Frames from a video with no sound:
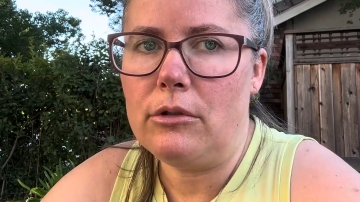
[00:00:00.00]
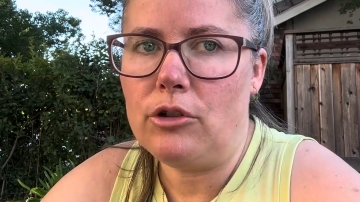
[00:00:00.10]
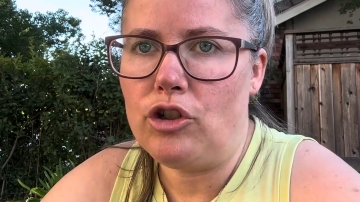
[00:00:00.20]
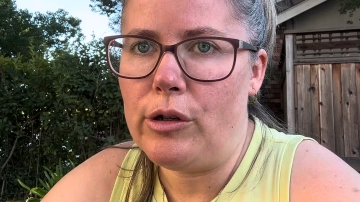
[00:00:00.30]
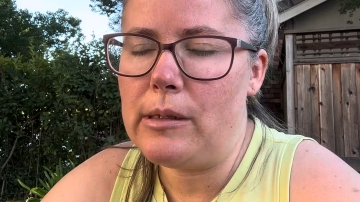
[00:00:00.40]

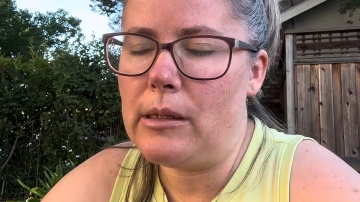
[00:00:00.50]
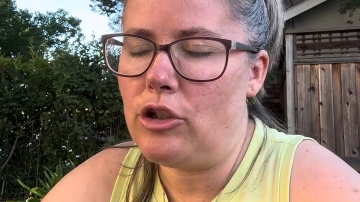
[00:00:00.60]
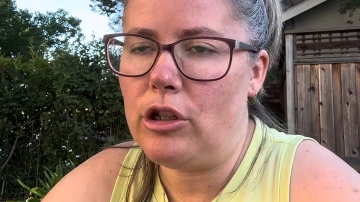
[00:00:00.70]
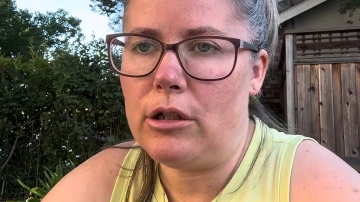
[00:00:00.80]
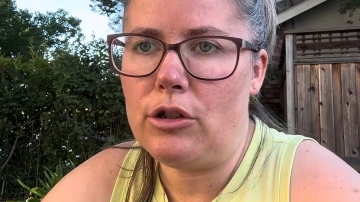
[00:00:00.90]

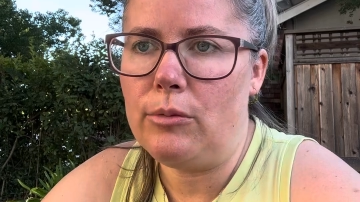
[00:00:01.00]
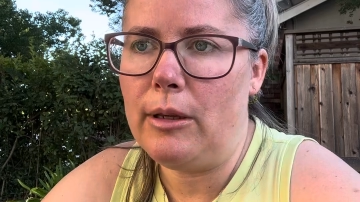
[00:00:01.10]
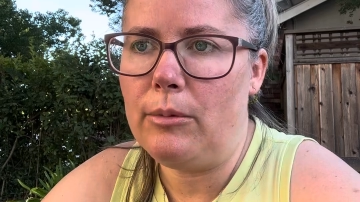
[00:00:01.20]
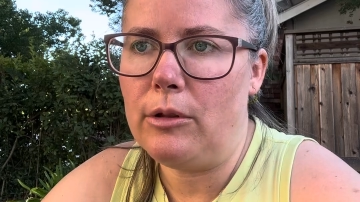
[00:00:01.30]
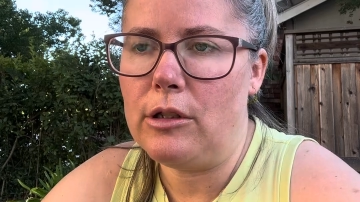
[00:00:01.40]
jurisdiction to
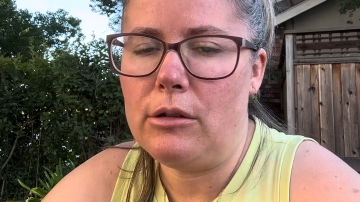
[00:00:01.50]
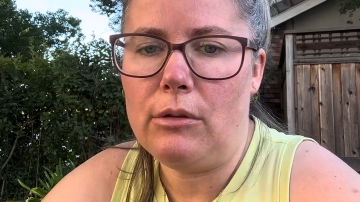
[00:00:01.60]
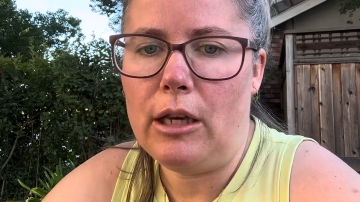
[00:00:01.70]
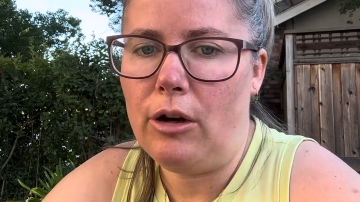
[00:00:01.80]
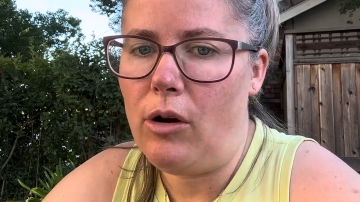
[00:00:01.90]
be able to
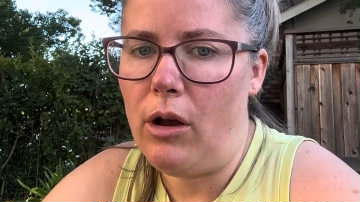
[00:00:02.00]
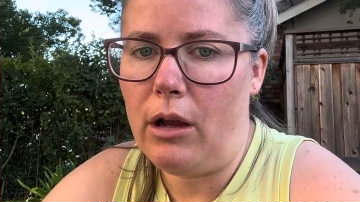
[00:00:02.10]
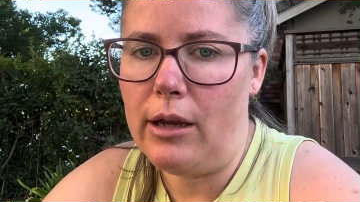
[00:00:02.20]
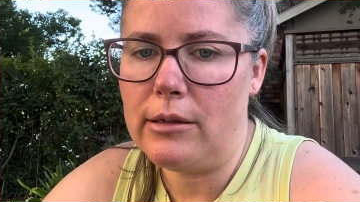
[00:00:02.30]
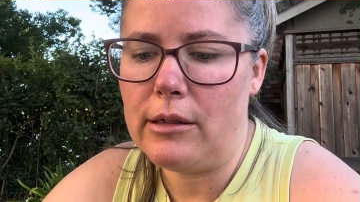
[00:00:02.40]
hear all
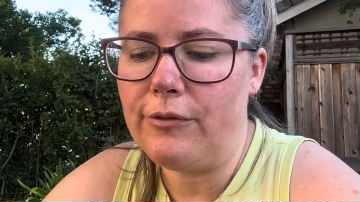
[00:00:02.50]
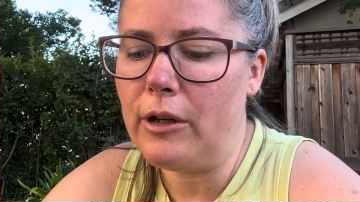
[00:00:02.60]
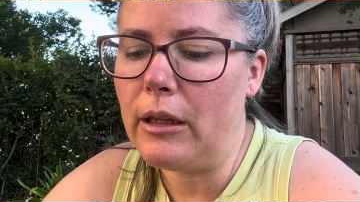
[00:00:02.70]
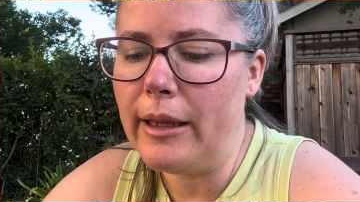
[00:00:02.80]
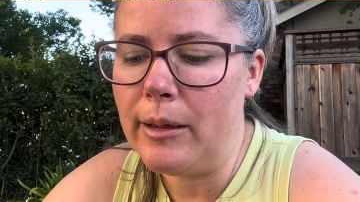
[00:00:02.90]
kinds of
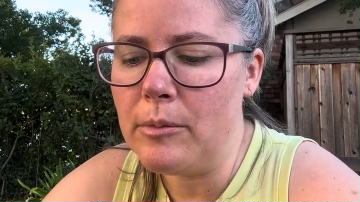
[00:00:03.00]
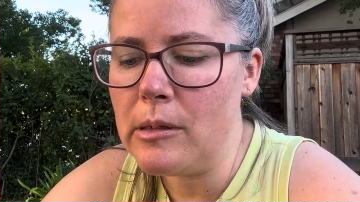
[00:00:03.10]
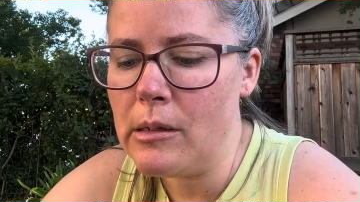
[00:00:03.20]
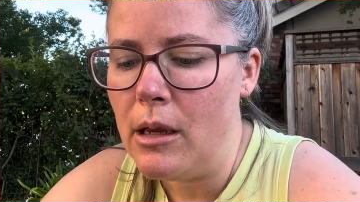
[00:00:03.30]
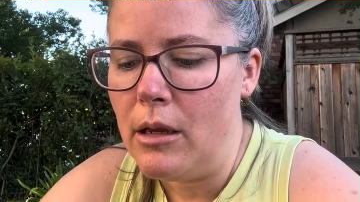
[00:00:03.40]
different claims.